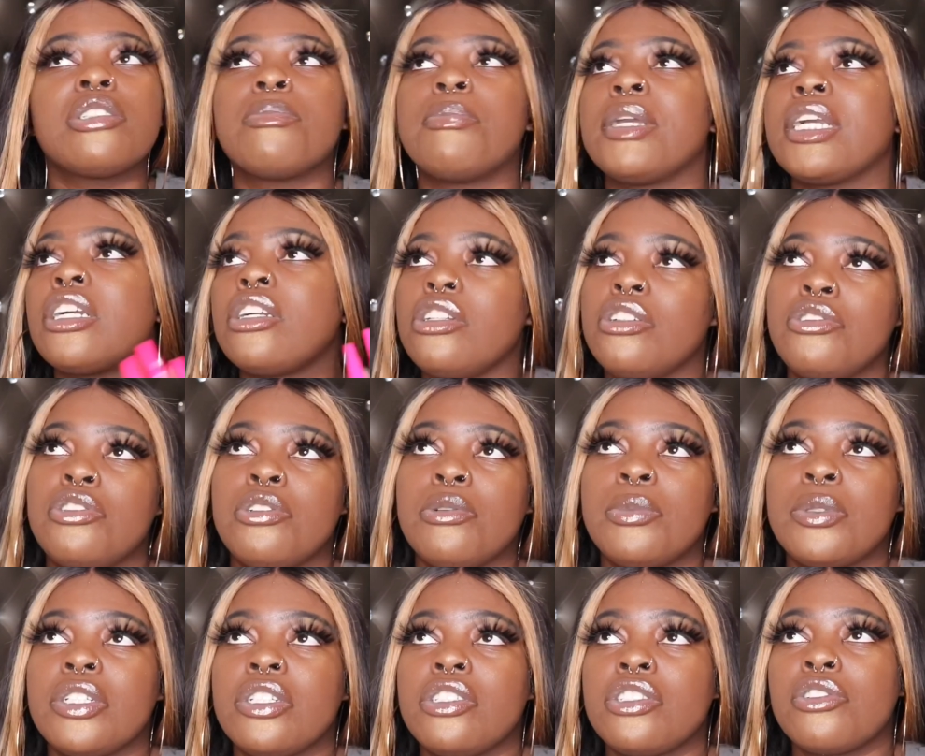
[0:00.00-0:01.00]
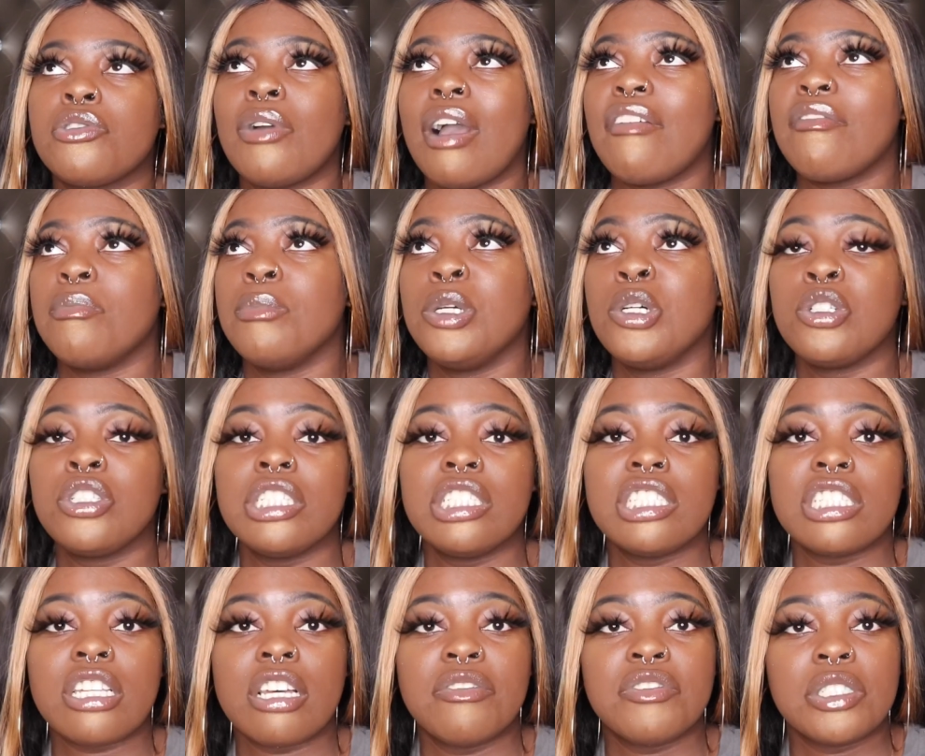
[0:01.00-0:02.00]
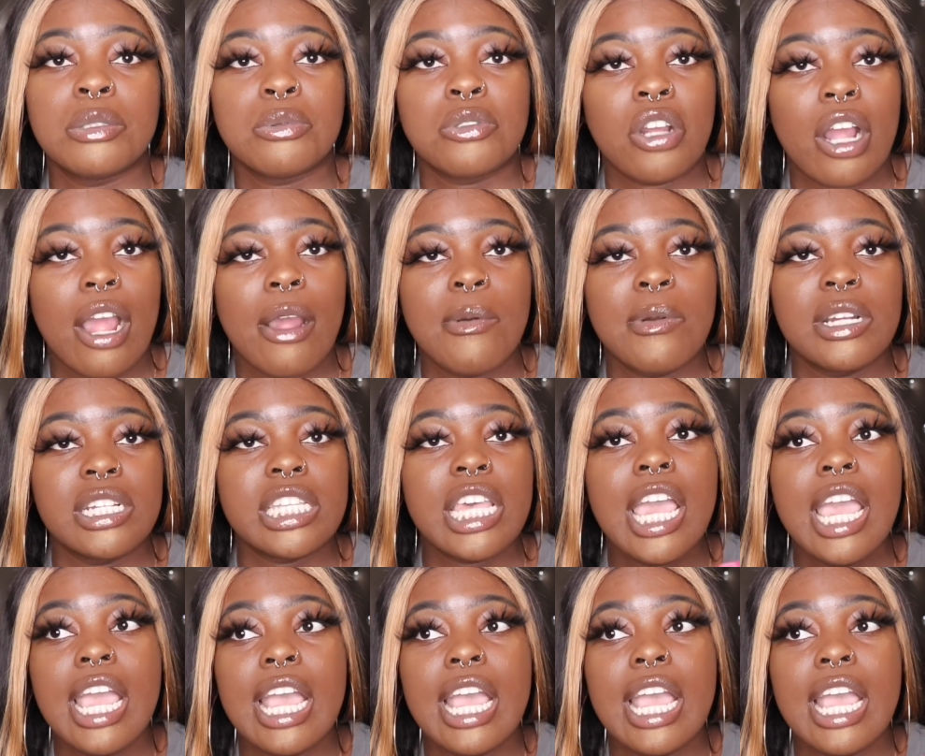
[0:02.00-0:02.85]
bigger youtubers who have millions of subscribers